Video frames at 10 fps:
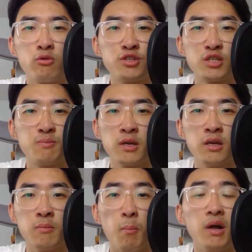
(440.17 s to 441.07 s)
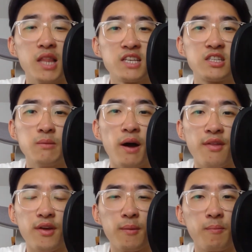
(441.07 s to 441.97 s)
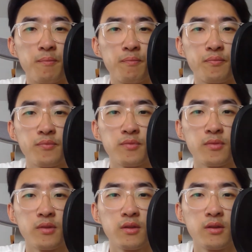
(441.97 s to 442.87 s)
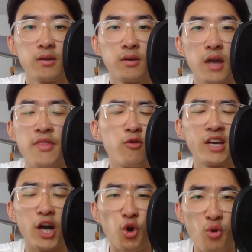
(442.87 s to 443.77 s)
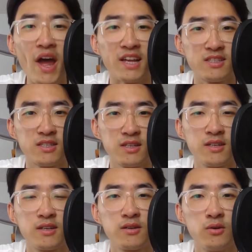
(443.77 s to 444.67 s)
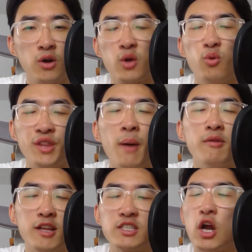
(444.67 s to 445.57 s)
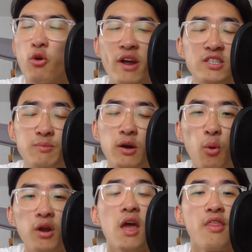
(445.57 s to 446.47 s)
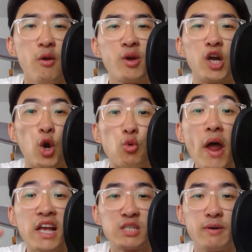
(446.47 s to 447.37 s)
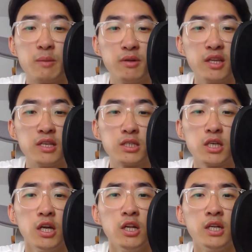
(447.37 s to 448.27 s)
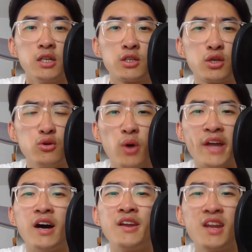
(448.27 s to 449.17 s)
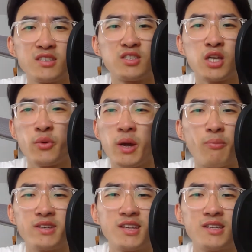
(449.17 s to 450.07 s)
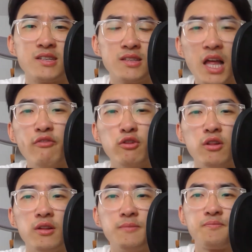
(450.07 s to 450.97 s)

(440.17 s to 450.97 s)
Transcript: just be molested by them, and they would get harassed. Okay, well, not molested. Harass is a better word. They would get harassed by the police to an unnecessary, unprecedented level.